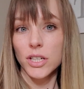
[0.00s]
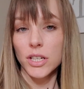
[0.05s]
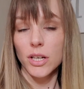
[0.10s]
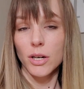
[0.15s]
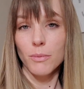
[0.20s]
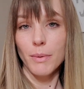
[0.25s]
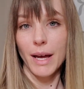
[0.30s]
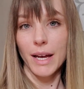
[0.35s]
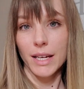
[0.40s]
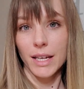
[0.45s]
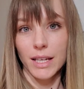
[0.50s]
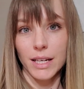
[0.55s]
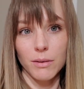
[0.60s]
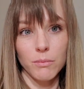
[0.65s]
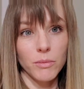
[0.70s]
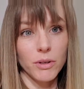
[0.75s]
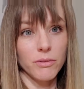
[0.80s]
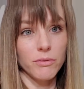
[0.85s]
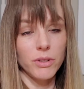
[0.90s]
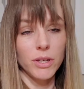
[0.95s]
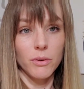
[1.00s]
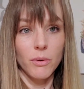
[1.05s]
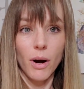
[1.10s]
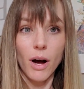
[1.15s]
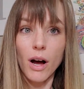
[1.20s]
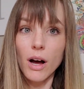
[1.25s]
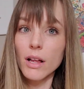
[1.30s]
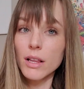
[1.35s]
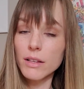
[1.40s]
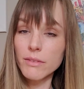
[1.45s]
go back in and review
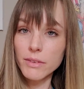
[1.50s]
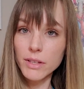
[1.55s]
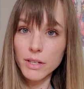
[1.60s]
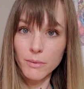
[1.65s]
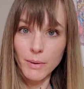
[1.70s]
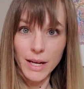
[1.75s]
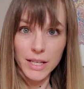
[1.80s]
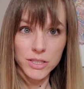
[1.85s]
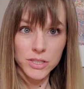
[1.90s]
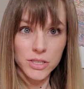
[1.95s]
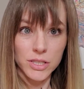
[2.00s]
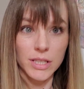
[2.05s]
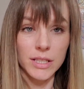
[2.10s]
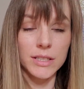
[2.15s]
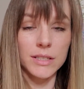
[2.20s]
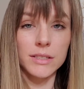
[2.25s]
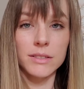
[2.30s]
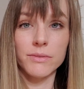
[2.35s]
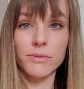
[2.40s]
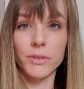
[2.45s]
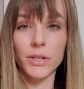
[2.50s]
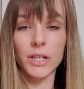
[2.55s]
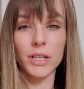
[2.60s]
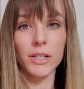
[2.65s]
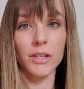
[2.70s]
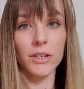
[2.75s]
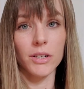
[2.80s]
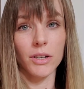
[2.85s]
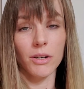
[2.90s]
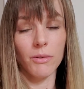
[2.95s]
all of the questions for
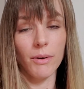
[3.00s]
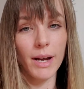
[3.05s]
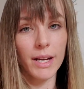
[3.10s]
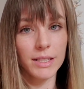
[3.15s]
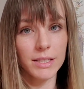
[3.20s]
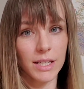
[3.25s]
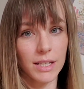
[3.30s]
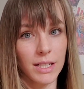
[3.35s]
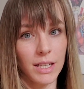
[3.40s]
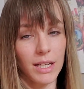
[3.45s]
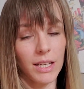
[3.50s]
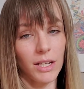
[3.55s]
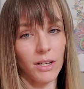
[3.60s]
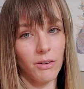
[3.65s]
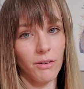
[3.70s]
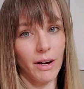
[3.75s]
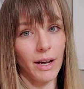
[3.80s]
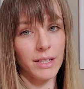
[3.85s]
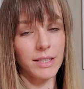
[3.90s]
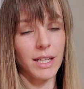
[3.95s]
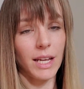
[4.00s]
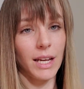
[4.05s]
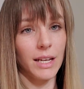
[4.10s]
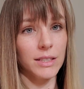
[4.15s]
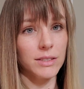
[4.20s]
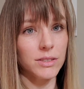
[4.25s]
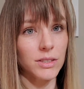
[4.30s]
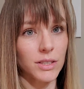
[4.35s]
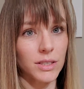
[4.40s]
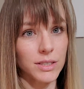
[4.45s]
your correct and incorrect
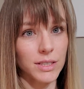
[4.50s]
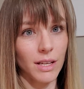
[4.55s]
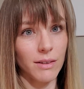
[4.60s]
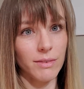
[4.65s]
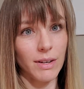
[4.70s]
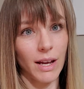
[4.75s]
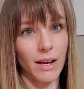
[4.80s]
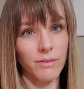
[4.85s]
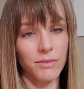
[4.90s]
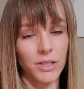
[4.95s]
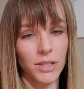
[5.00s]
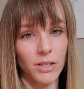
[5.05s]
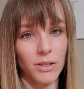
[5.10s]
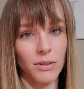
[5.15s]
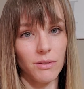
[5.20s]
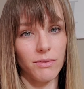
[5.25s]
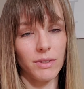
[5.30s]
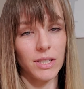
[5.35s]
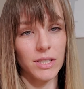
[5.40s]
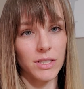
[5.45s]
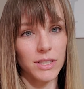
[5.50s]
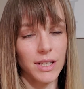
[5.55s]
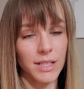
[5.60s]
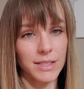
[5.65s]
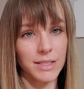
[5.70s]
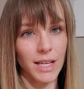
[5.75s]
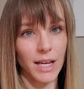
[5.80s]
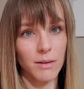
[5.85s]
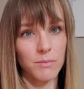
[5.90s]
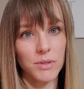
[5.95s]
answers even after you have finished the
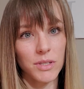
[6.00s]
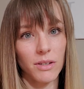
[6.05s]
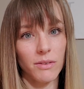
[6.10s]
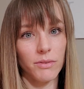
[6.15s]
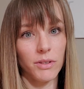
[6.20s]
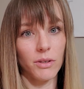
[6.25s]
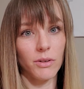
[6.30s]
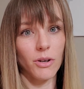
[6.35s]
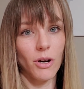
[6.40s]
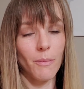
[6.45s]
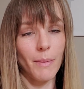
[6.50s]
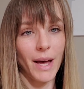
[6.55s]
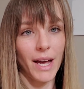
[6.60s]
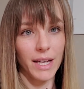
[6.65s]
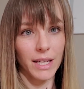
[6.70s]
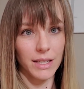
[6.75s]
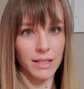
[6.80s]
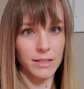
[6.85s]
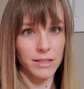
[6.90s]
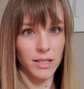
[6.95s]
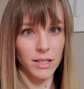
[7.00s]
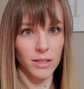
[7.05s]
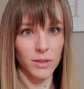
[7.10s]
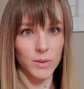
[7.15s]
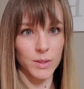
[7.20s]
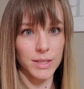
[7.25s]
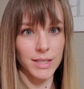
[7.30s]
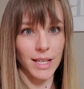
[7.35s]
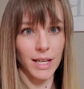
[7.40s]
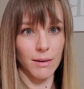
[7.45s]
exam. So if you go back into your
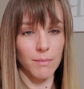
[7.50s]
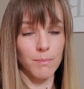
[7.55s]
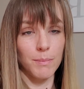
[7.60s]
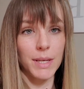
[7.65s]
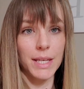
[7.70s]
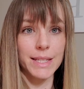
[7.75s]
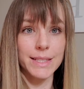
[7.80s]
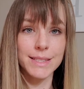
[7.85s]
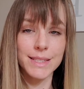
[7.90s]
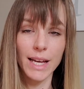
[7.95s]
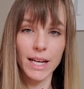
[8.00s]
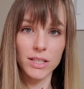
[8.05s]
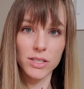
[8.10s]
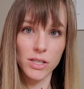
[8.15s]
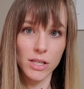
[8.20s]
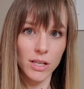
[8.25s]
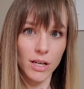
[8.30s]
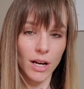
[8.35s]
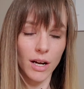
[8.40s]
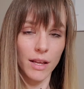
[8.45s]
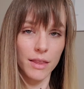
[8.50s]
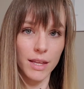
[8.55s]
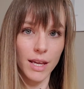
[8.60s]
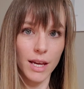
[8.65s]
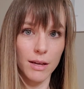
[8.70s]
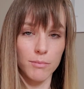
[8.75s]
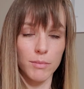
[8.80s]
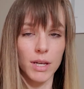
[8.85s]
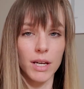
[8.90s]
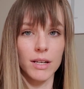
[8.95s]
CMP section on the
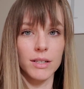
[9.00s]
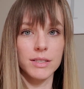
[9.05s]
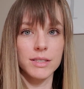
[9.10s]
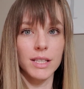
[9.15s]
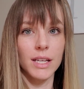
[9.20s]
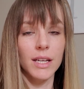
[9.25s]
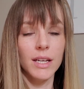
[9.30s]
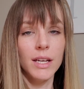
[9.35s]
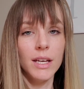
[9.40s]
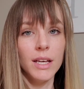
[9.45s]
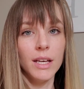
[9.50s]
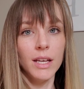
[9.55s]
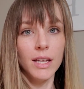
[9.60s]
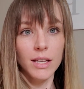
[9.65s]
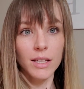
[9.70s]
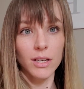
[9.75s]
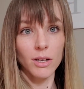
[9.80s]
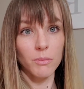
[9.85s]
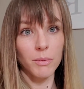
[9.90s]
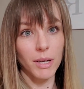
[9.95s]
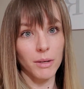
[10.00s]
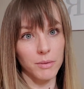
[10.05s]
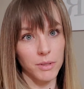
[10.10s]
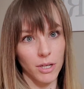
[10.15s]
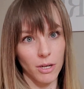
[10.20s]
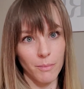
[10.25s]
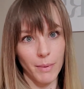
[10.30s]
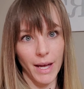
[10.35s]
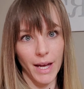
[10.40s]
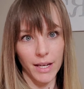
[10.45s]
NBRC, you'll be able to
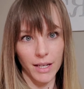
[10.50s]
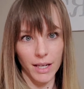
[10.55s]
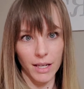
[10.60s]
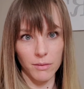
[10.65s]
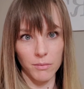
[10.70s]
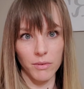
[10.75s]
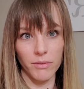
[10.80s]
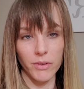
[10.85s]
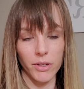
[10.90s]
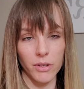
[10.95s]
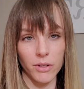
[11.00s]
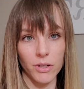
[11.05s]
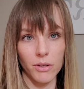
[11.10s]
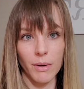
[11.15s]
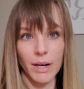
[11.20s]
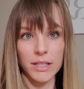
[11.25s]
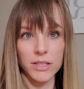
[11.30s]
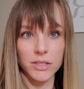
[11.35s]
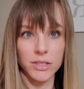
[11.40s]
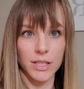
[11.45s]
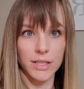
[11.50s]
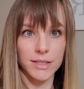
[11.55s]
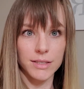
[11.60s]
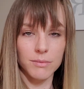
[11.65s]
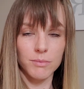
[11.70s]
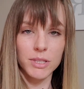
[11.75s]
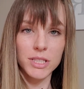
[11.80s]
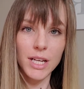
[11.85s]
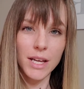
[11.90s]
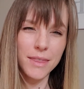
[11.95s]
go back and review your questions,
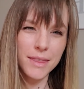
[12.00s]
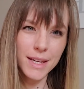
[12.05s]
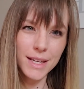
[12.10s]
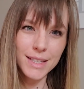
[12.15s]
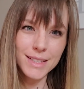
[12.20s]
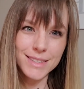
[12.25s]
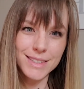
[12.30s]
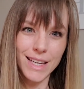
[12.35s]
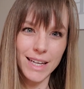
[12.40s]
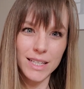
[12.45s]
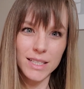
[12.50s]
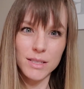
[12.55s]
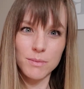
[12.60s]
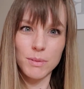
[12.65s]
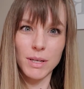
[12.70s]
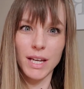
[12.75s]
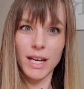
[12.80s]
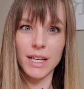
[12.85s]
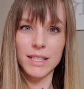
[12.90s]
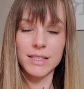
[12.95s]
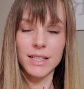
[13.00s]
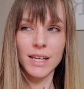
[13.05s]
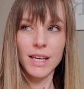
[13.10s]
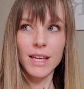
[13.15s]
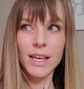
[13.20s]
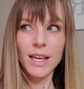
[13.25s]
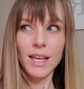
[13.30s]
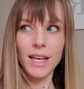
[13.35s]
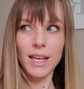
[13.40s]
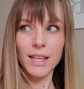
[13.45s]
which I think is nice because
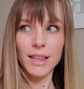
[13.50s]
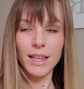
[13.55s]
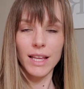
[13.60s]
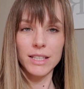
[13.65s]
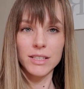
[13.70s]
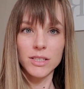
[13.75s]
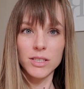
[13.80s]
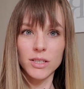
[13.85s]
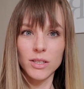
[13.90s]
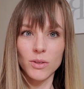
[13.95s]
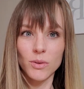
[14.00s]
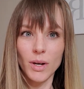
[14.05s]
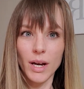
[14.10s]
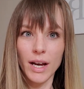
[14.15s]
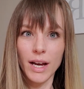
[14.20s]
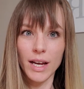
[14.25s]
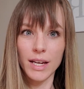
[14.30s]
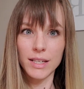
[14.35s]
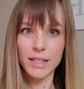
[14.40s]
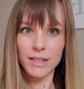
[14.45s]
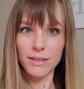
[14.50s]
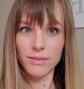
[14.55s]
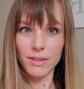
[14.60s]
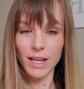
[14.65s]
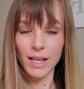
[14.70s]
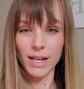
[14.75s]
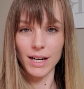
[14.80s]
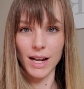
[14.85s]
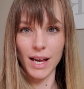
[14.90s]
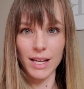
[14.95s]
it lets you kind of get
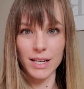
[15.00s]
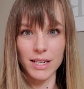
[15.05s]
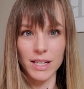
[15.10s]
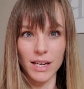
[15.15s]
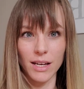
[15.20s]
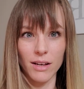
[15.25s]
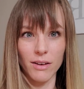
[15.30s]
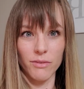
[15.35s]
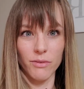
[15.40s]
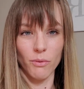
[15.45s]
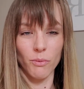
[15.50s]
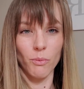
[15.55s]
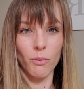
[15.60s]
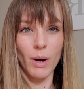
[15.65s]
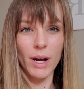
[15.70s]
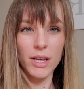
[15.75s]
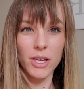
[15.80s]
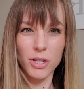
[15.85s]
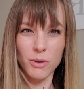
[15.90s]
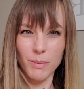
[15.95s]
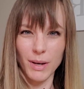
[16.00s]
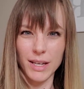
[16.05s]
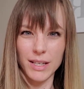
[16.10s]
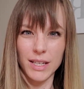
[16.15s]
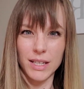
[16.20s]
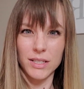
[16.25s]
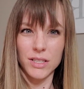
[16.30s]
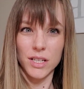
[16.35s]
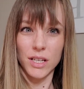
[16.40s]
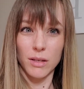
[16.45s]
an idea of what you may
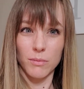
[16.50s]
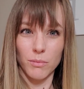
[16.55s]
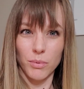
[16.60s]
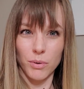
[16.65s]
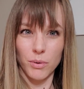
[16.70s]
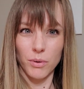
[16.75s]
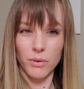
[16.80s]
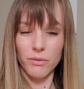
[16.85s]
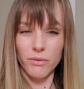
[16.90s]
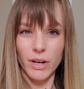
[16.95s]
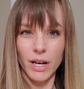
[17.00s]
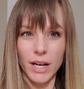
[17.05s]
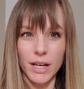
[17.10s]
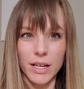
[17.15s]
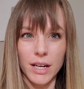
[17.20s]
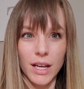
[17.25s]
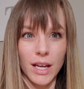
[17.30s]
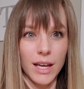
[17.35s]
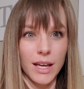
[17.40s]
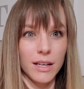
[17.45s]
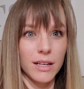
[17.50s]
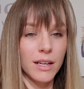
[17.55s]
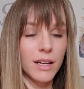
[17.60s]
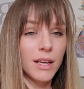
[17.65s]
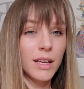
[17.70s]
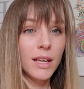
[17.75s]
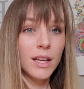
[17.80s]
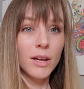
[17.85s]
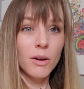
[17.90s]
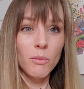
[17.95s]
need to improve on and
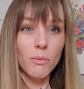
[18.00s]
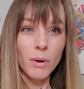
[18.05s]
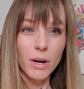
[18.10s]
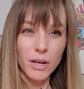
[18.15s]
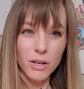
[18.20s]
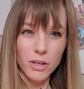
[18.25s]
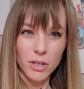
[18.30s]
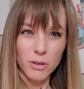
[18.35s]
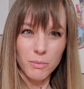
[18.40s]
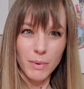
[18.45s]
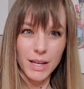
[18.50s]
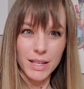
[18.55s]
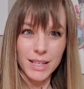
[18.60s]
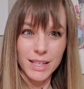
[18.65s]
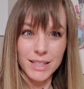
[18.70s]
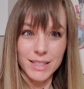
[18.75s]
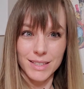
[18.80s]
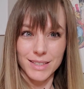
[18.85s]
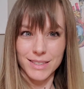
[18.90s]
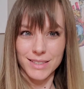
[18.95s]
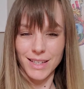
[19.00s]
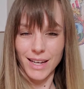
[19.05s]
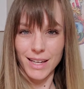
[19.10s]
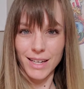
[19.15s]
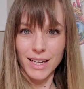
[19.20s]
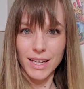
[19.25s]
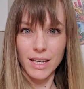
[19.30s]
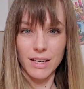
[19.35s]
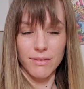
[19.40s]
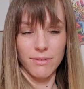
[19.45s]
where you may need to
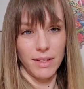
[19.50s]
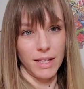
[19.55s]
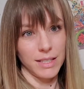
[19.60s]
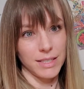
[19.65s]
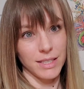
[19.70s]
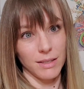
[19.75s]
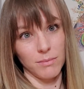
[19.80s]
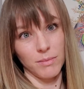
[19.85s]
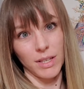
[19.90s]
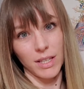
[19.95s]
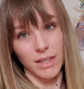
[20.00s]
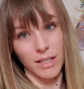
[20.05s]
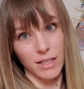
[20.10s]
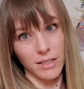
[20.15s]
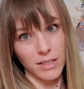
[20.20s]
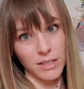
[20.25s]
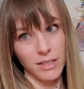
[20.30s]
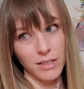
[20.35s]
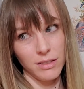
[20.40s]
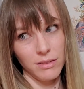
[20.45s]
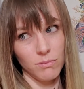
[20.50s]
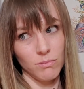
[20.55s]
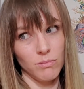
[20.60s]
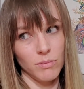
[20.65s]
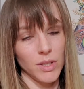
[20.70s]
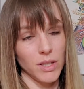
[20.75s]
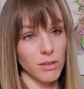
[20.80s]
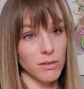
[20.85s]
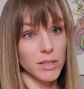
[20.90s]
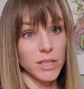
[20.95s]
study if that's something that
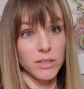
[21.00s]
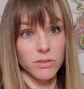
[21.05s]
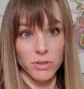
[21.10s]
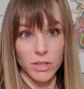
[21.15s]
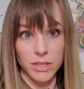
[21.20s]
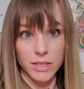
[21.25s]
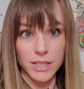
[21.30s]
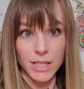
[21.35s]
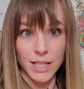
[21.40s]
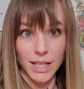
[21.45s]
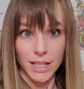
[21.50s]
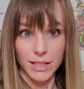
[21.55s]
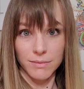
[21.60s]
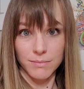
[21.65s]
you're interested in.